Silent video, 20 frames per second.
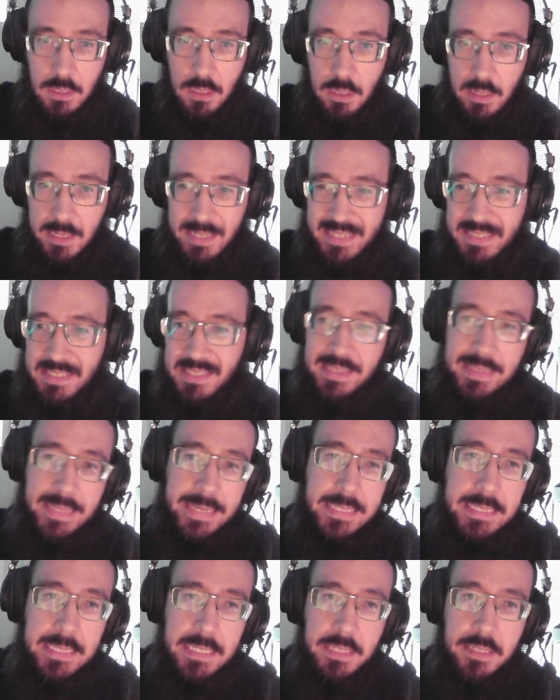It is
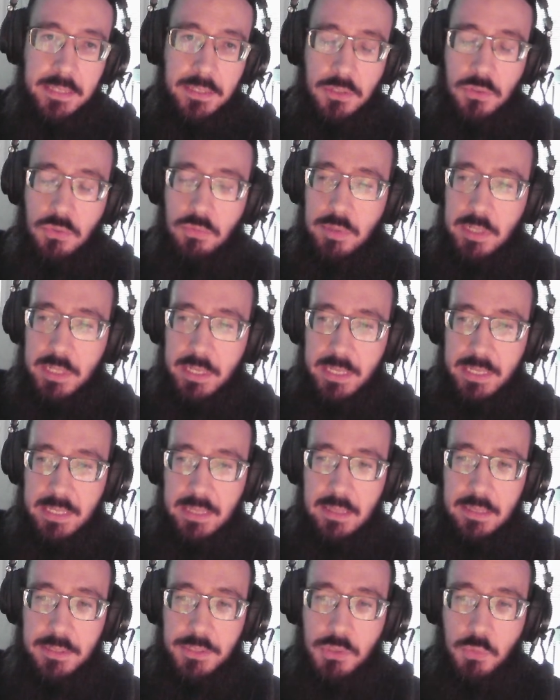likely that you will hit
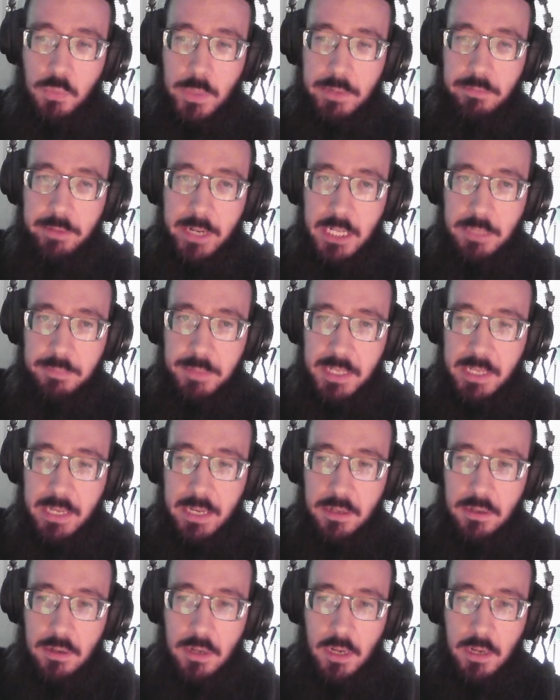at least one random
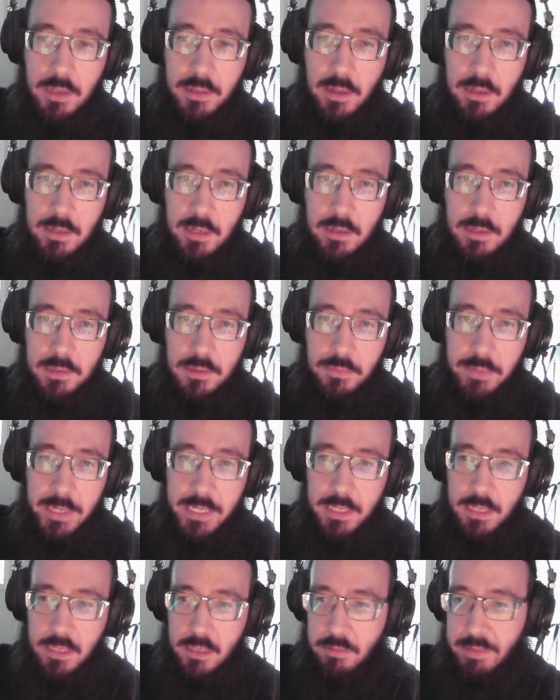encounter along the
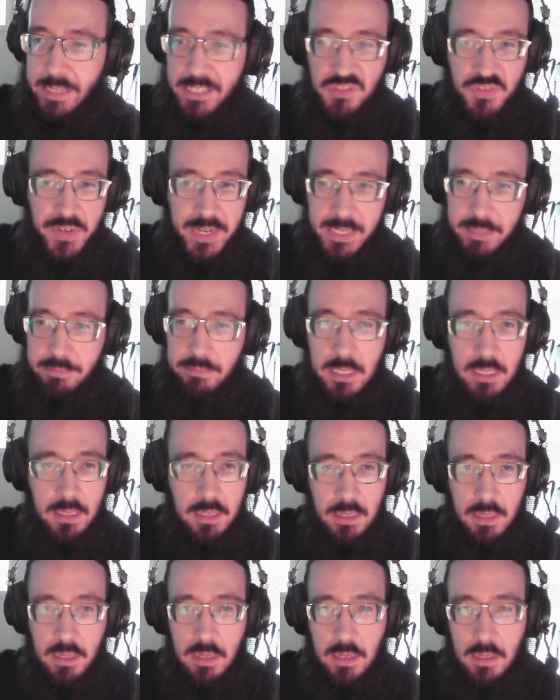way here. That's fine.
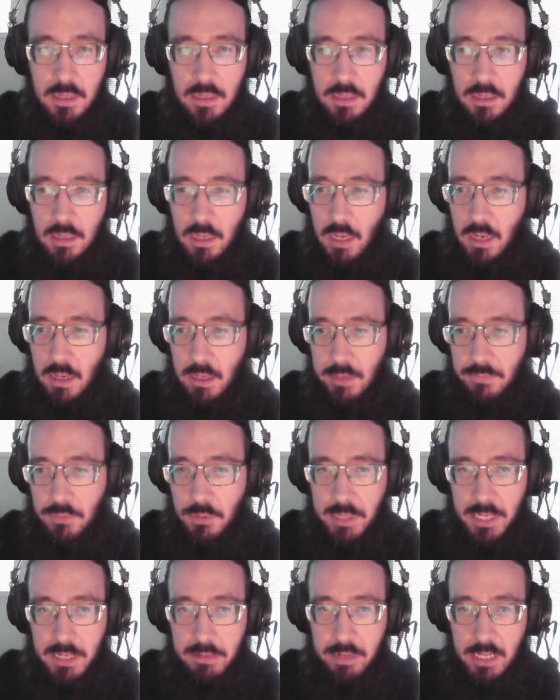If
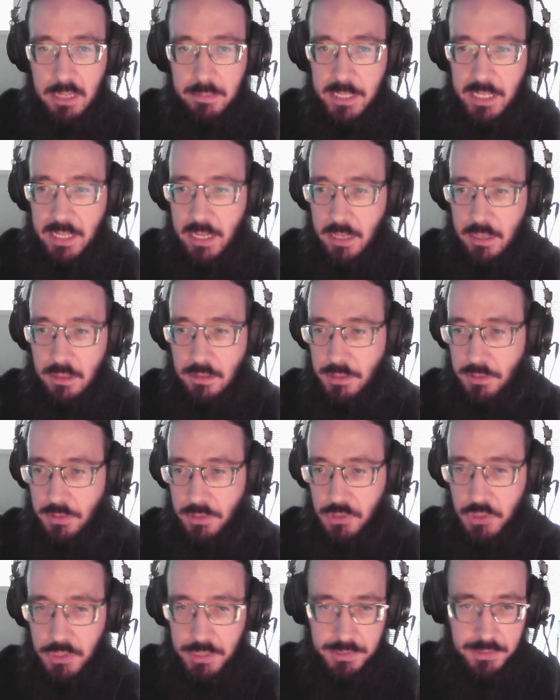you get a random encounter, you
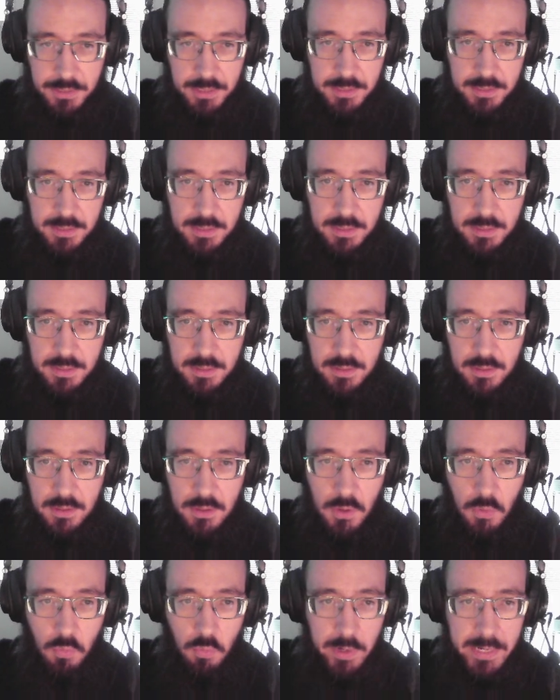can just
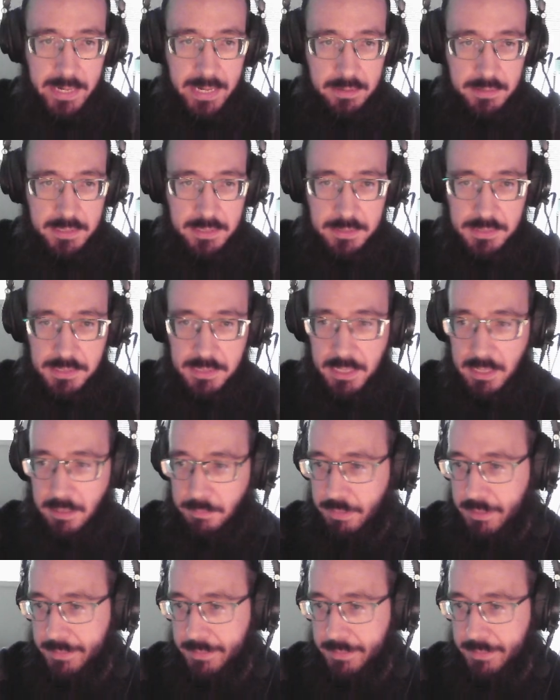run out and escape.